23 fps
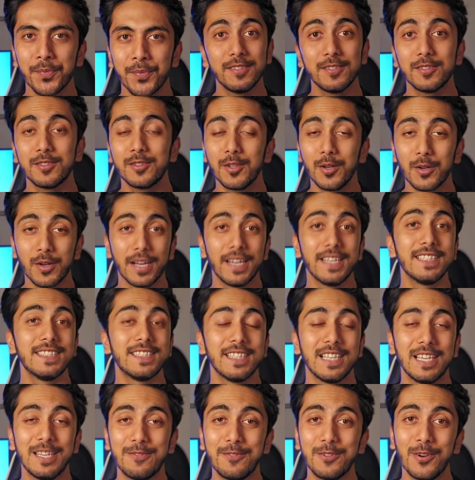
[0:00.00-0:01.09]
So
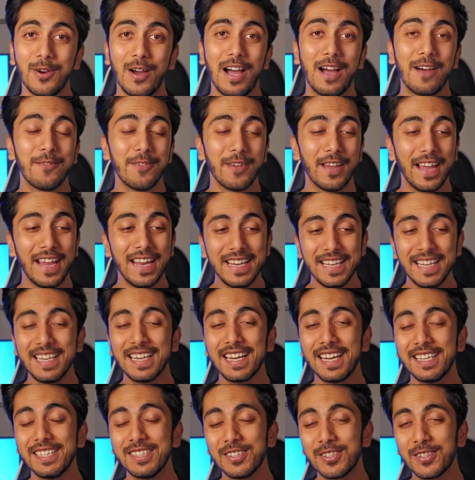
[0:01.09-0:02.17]
guys, if you have any
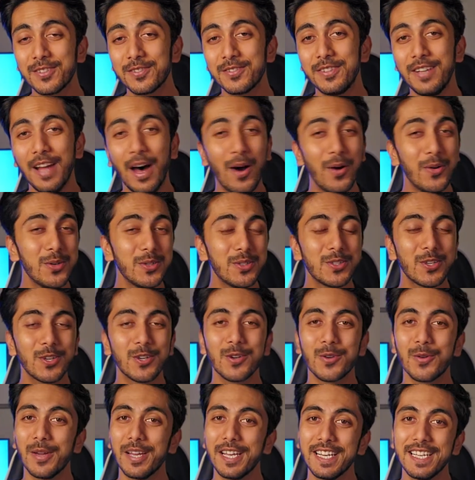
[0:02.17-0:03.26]
kind of doubts or
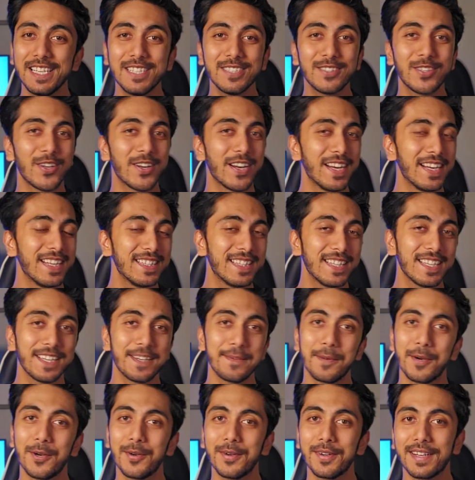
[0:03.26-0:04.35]
queries or anything
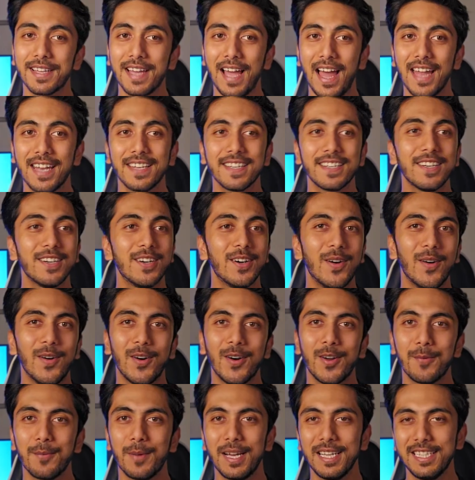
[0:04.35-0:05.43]
about Canada
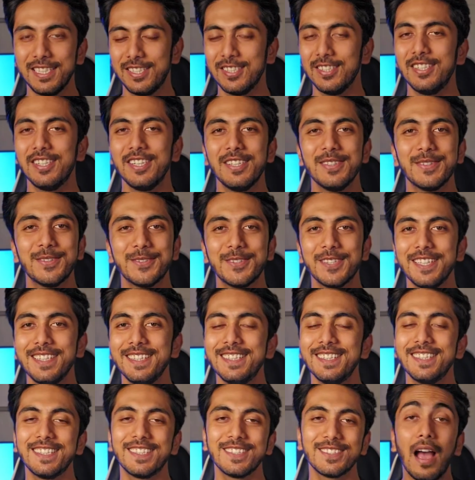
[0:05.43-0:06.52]
or my journey over
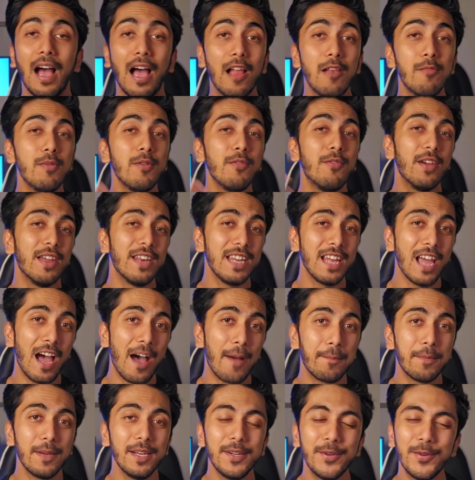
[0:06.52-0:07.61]
here, I'll be very
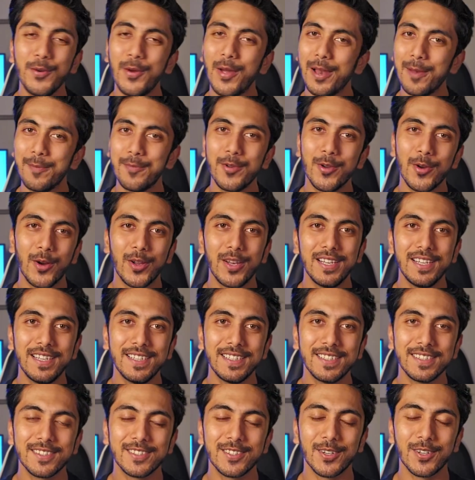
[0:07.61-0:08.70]
happy to help you all.
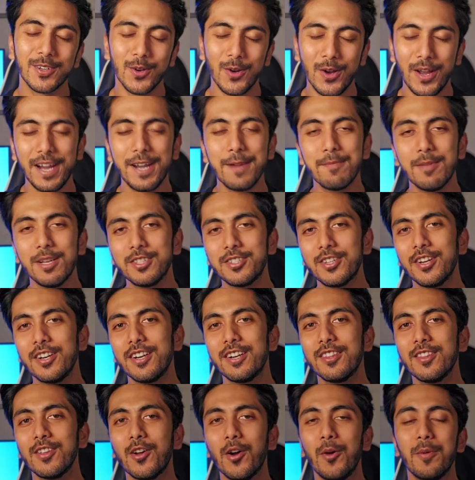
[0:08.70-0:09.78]
So go ahead, mention it
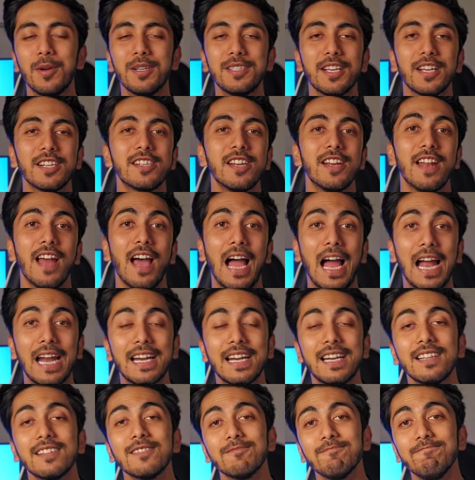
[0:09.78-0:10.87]
in the comment section, and